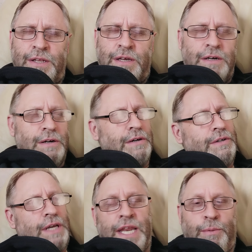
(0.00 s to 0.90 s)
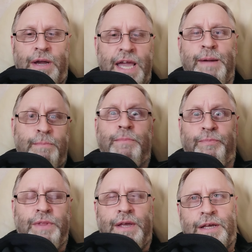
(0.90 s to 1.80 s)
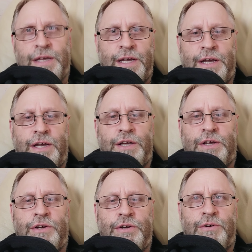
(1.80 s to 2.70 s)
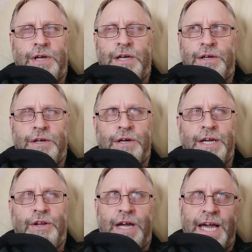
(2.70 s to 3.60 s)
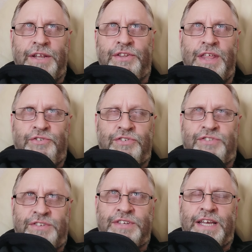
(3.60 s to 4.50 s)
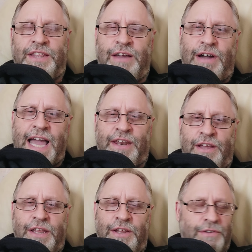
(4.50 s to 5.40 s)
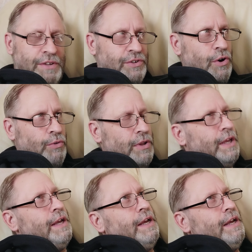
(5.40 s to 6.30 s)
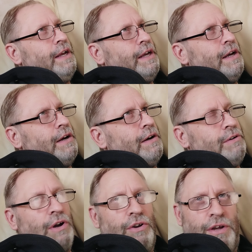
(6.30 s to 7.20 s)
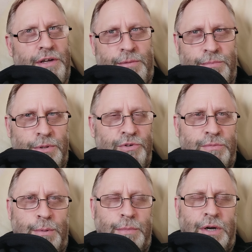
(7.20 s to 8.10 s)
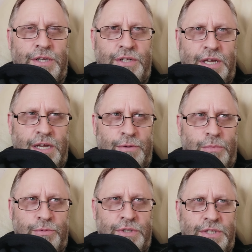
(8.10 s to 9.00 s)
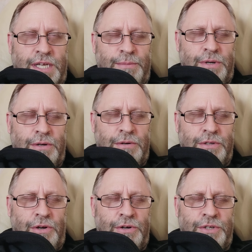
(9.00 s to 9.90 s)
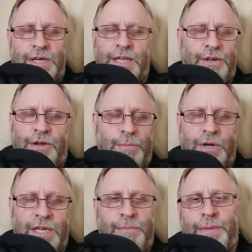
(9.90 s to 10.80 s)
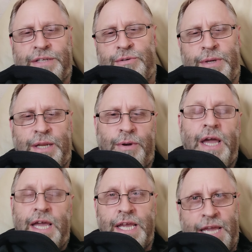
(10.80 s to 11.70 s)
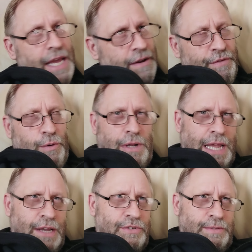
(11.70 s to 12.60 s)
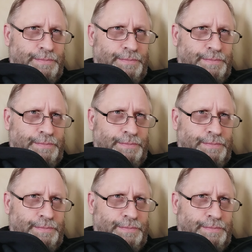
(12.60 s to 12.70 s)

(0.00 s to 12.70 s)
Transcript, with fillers: Oh, anyway, him. Uh, uh, uh oh, hang on, I had it just a second there. I had it, and it's gone. Oh God, oh, I'm losing my mind. Um, what was his name? Oh God, hang on, it might come back to me anyway. Yeah, he had a few clangers,